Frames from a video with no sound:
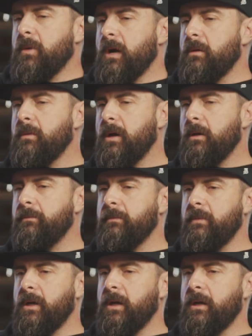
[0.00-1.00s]
bottom up,
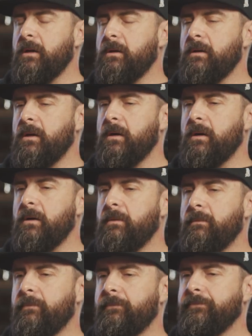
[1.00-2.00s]
and
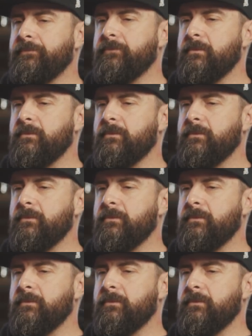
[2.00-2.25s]
um,